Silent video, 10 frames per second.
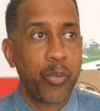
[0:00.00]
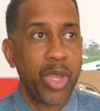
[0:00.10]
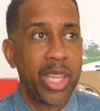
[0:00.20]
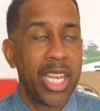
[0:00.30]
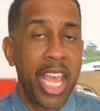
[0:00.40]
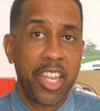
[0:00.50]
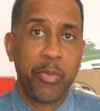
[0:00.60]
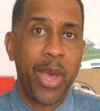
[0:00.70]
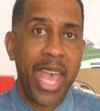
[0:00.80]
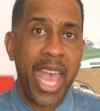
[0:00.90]
The next
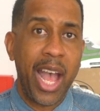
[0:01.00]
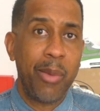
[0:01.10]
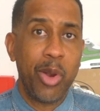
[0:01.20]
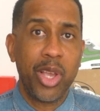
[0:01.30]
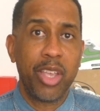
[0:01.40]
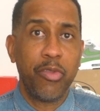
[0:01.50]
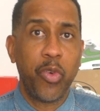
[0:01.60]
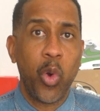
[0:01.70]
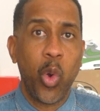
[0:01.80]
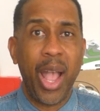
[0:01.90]
pair I'm looking
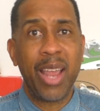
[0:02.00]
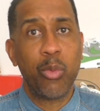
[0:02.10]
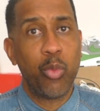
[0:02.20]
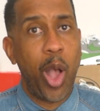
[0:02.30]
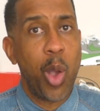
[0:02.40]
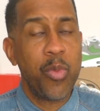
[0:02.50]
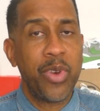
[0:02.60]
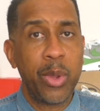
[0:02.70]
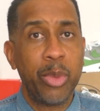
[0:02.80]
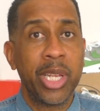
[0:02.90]
for, and
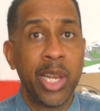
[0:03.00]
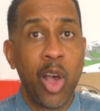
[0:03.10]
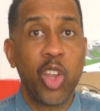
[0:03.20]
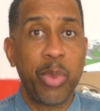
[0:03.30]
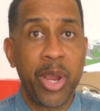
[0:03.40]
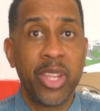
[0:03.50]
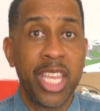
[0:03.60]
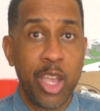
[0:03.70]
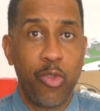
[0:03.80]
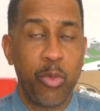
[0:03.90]
hopefully will be the last pair of the
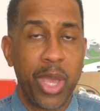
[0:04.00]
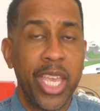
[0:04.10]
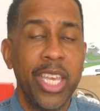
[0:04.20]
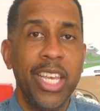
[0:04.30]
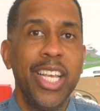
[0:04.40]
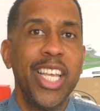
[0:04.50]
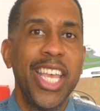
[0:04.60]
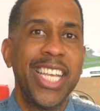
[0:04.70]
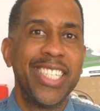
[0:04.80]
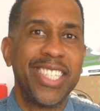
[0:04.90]
year for me,
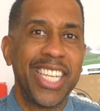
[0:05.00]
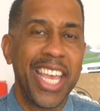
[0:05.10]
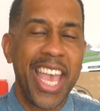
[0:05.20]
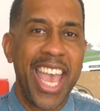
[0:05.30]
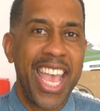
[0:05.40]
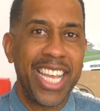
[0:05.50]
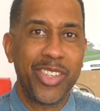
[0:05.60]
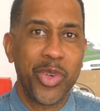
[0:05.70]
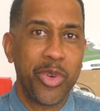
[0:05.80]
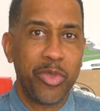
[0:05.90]
is the Air
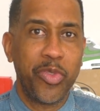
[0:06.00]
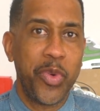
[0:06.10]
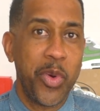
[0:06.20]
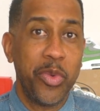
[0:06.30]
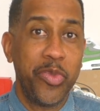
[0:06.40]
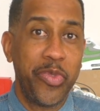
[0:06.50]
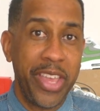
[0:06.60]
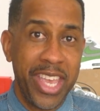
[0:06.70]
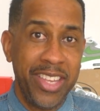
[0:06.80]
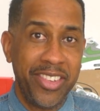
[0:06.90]
Jordan 4
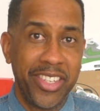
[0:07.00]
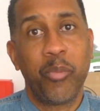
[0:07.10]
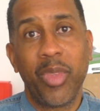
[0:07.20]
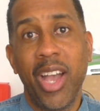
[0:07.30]
Fears.